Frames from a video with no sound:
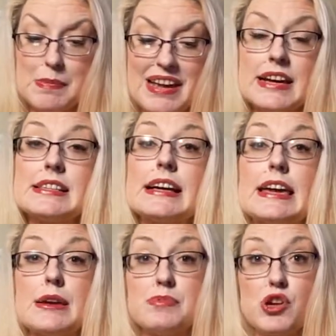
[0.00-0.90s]
because it
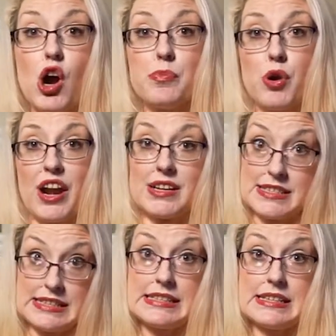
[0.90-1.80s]
keeps our products
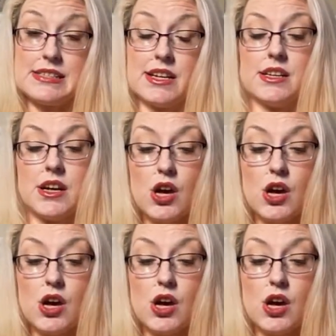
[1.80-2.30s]
consistent.